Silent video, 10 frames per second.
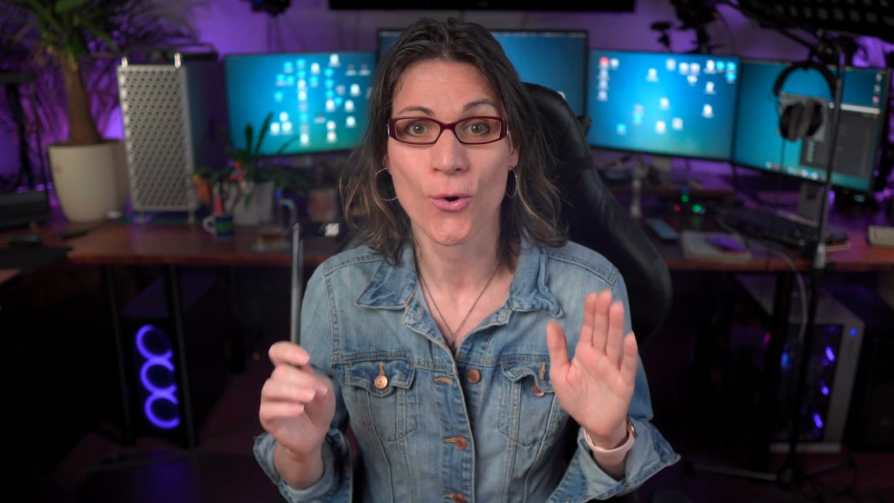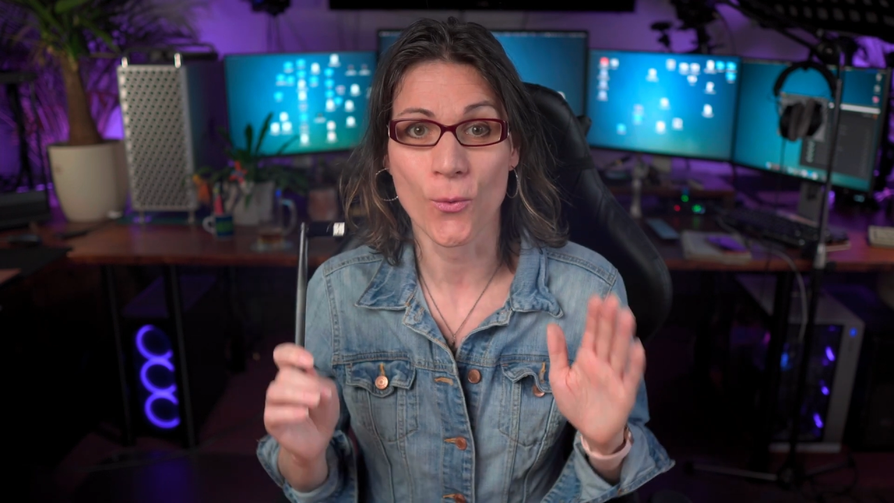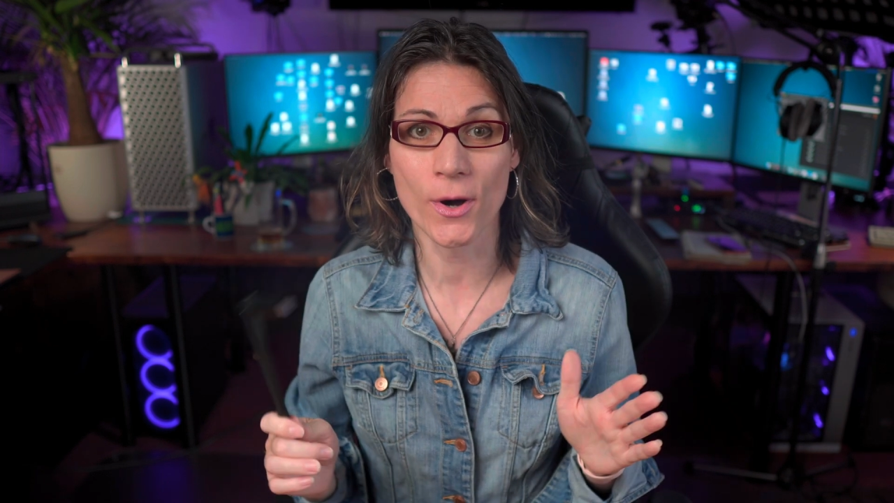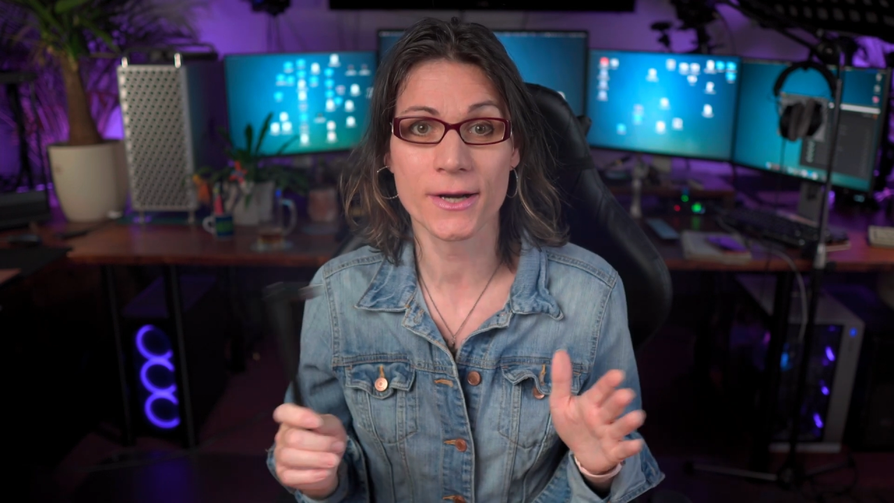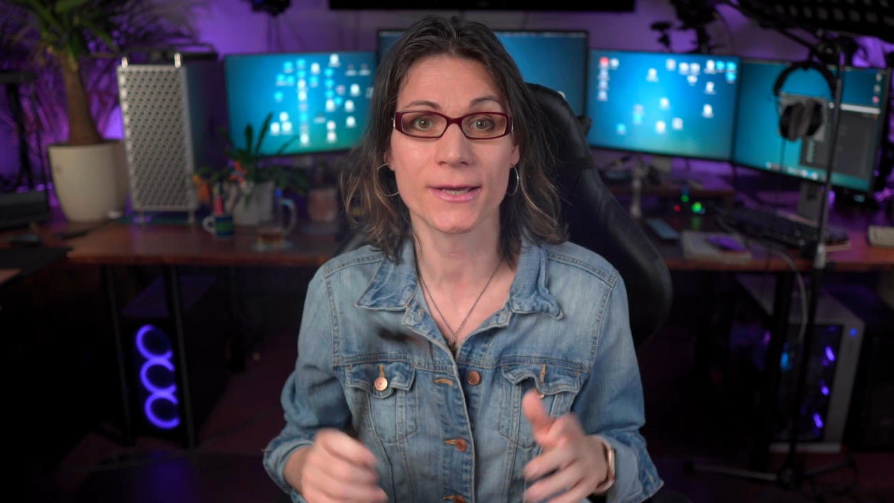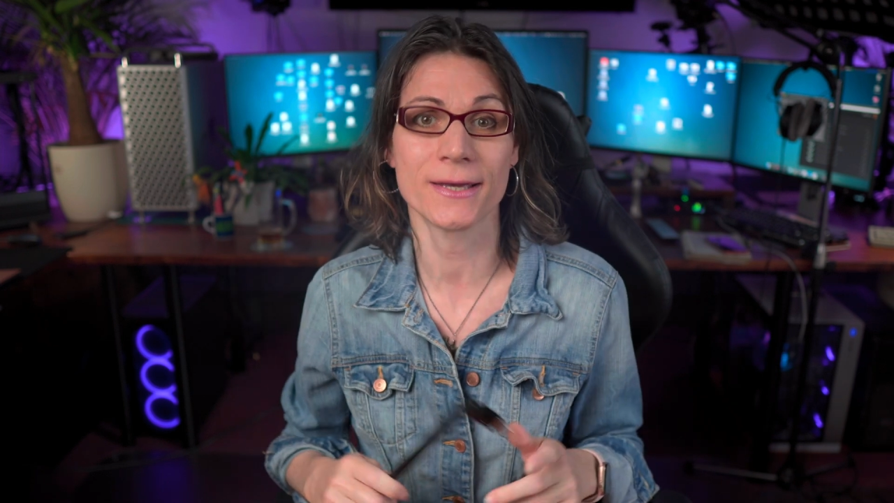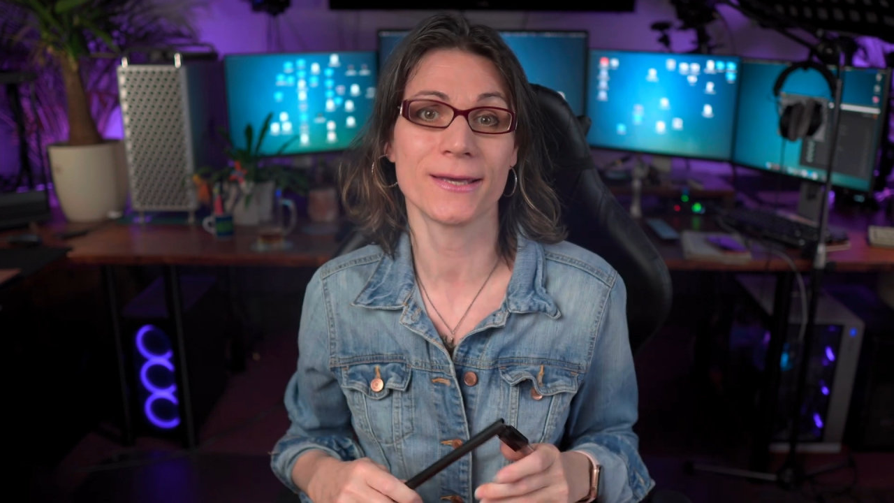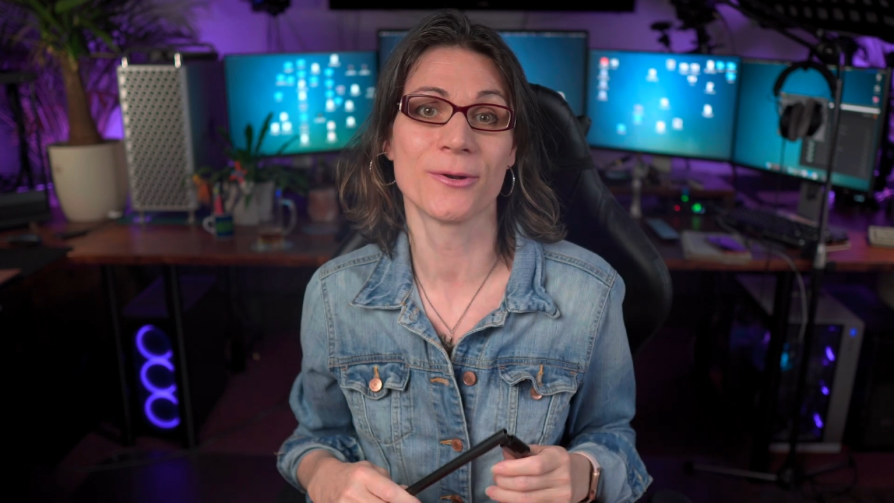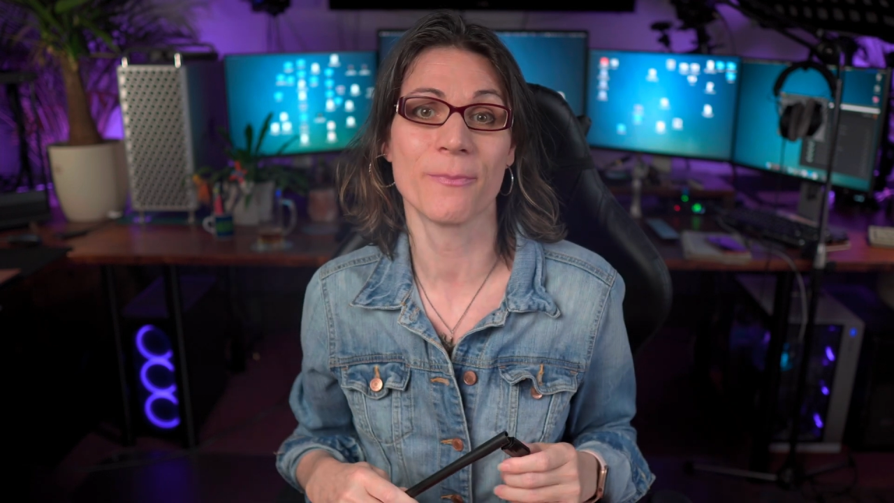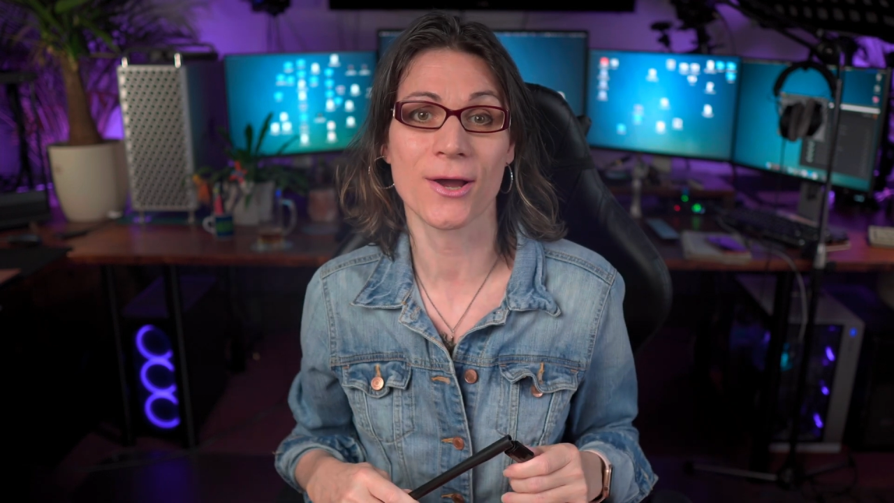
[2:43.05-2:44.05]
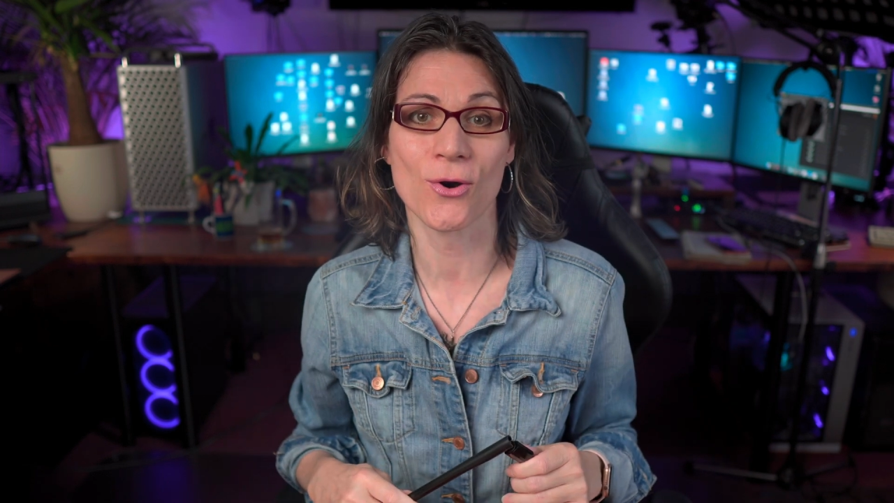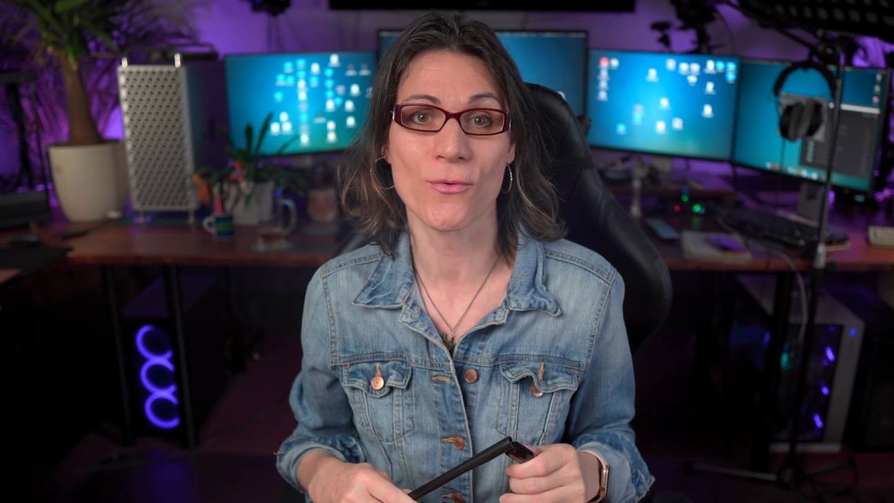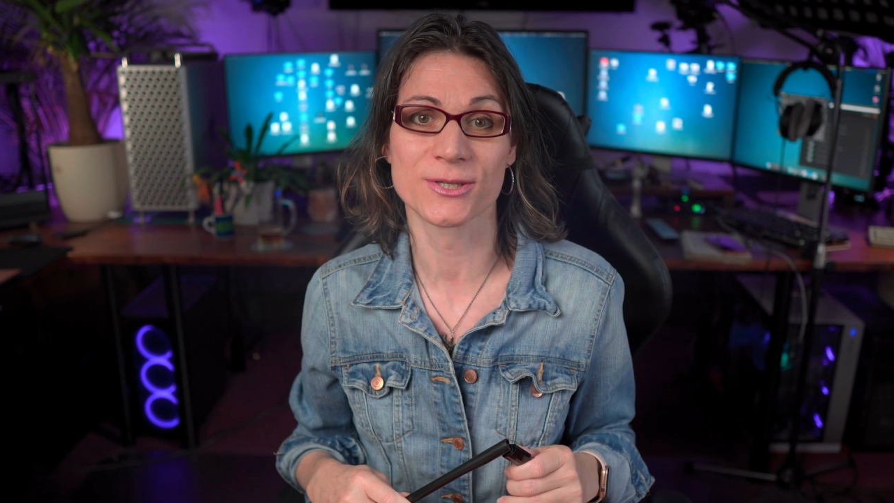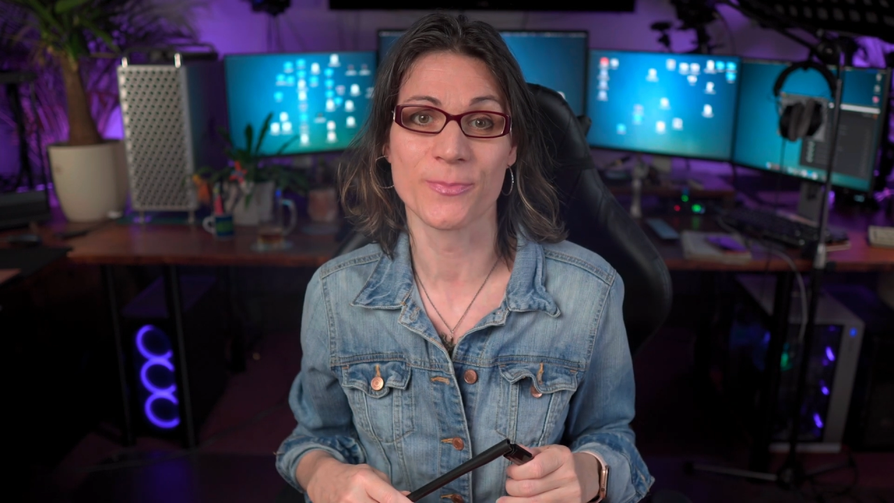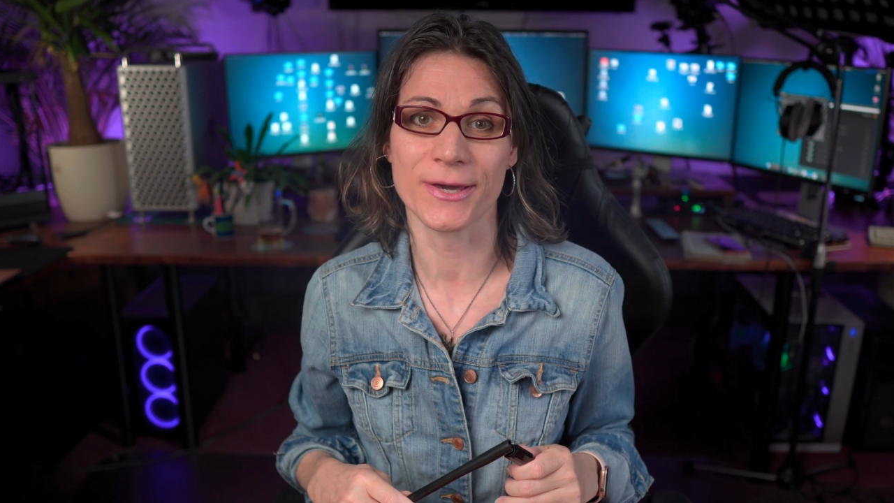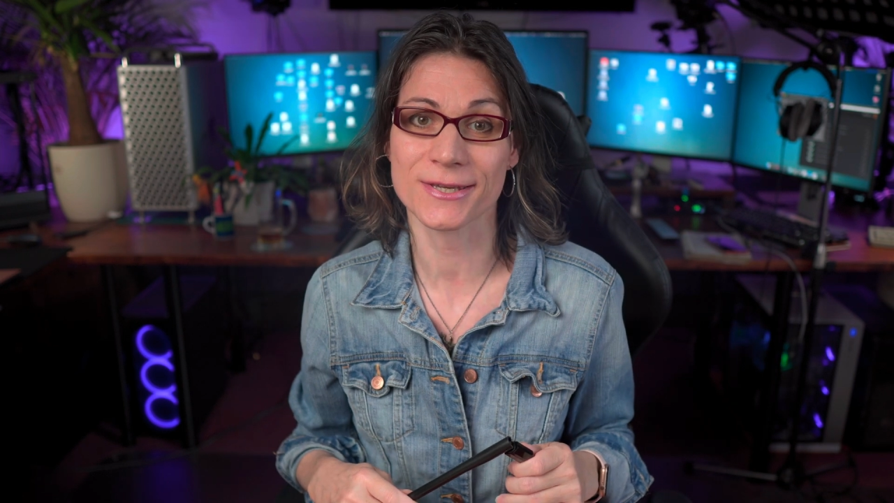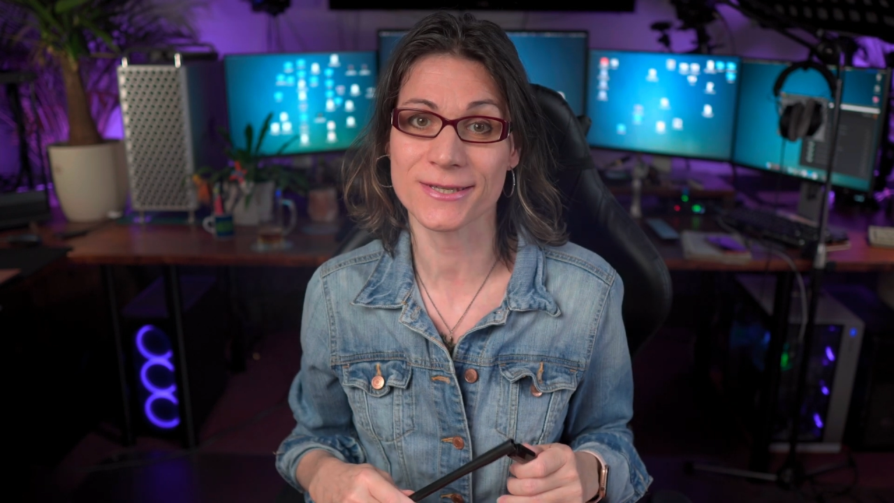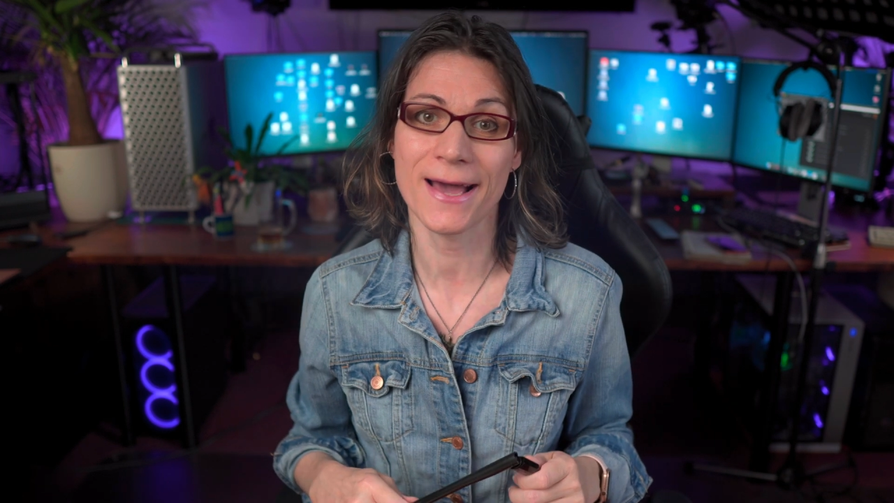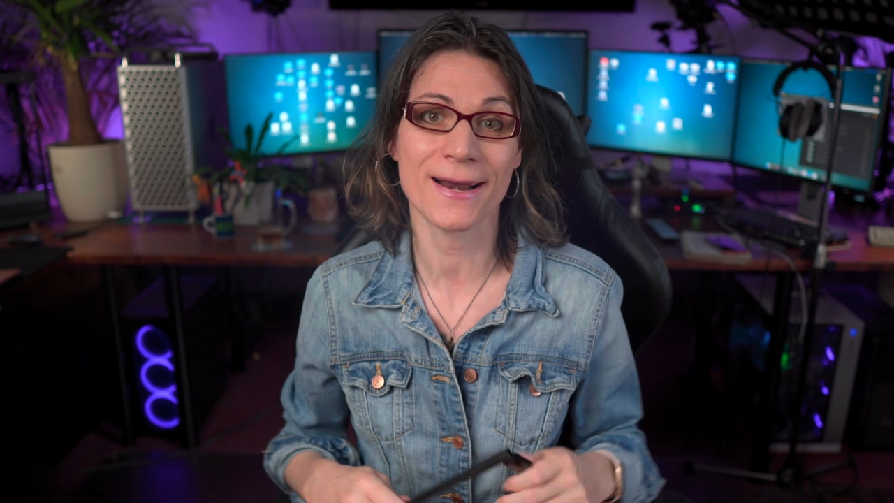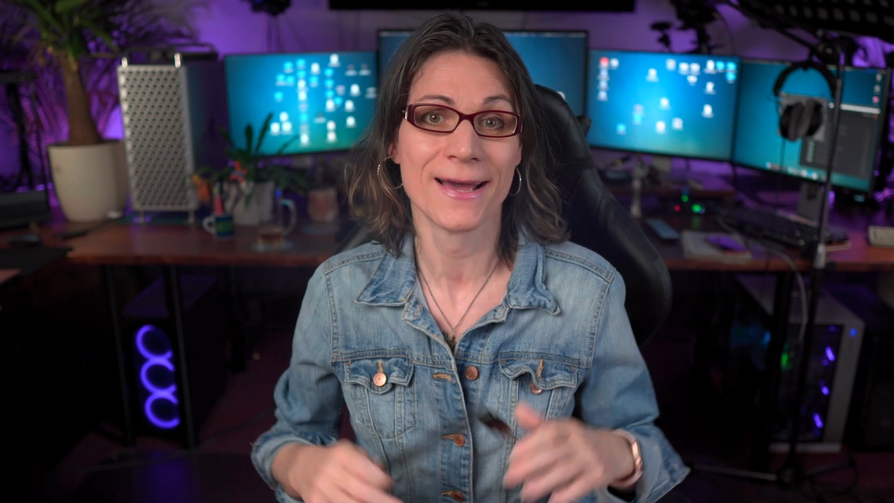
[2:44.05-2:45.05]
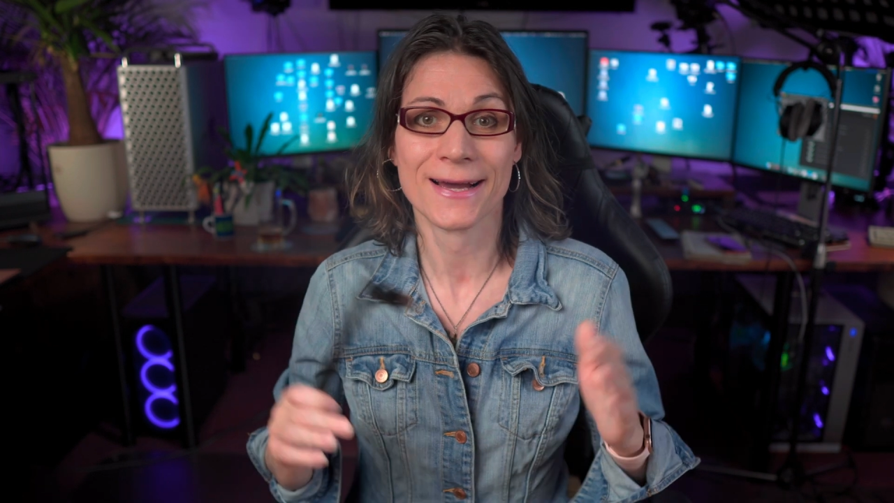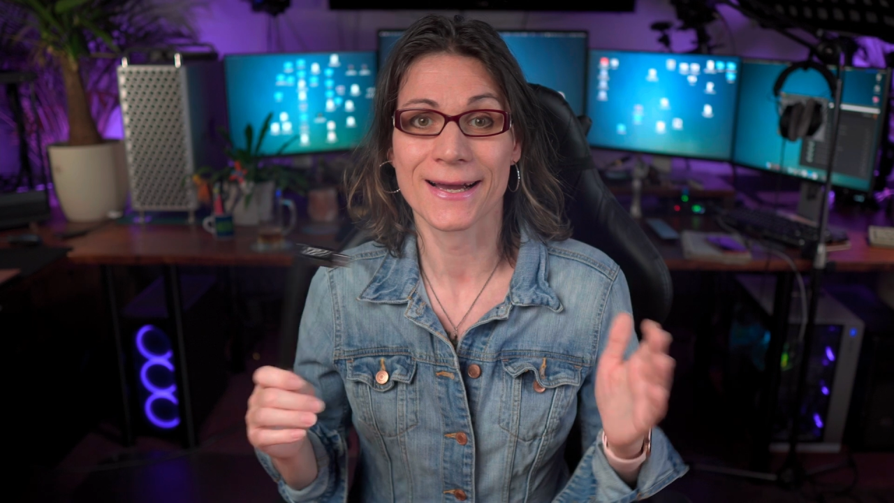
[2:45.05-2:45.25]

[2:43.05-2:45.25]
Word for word: working in macOS Big Sur,